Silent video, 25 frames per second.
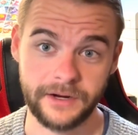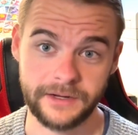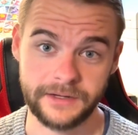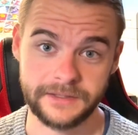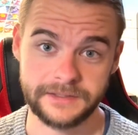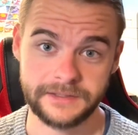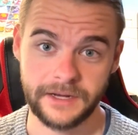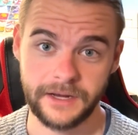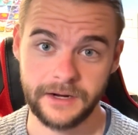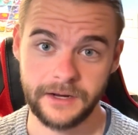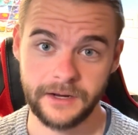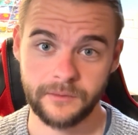
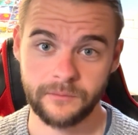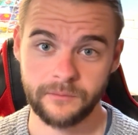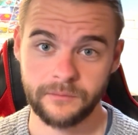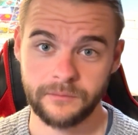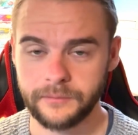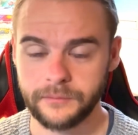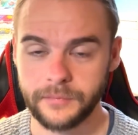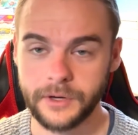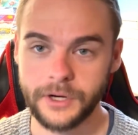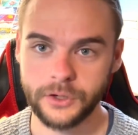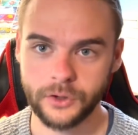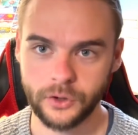exciting,
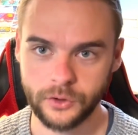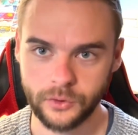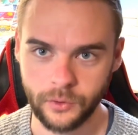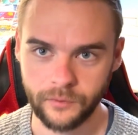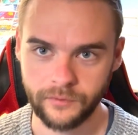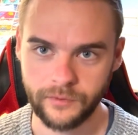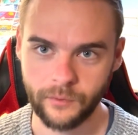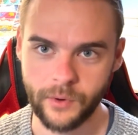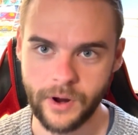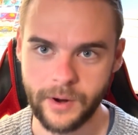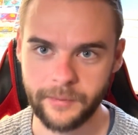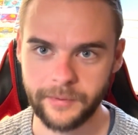but it got
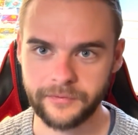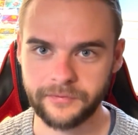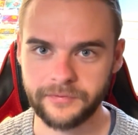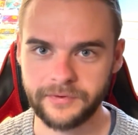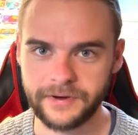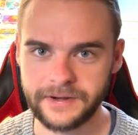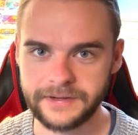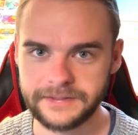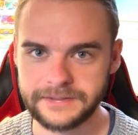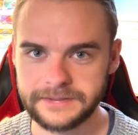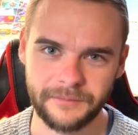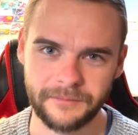overwhelming
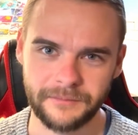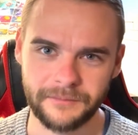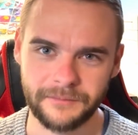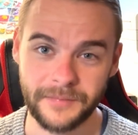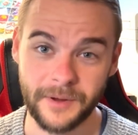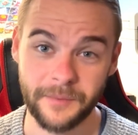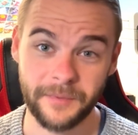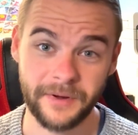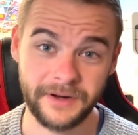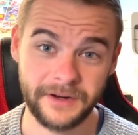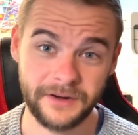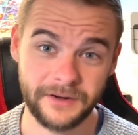fast.
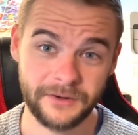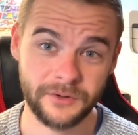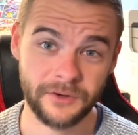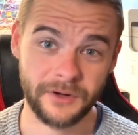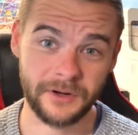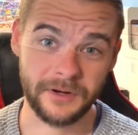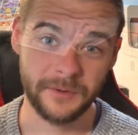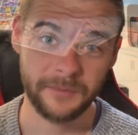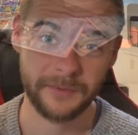My binder turned a